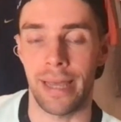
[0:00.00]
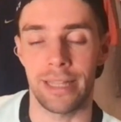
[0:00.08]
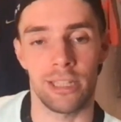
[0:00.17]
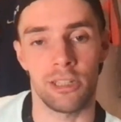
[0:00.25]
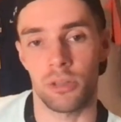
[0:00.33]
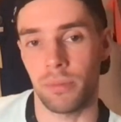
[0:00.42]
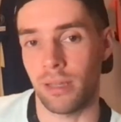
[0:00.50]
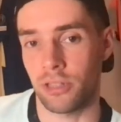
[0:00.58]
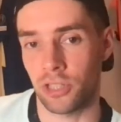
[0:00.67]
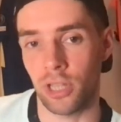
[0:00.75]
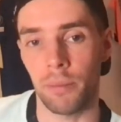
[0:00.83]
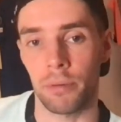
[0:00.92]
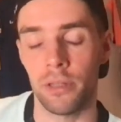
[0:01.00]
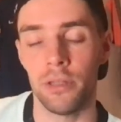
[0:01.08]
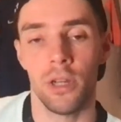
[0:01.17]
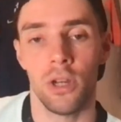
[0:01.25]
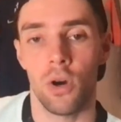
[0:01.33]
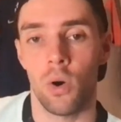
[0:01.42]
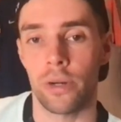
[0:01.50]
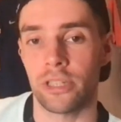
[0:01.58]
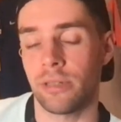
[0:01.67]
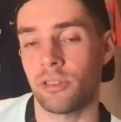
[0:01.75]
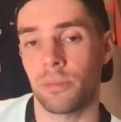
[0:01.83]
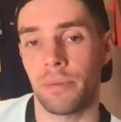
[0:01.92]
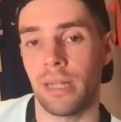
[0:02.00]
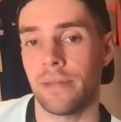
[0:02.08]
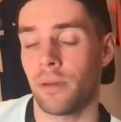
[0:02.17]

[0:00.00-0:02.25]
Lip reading: He seems to be stubborn, or he seems to believe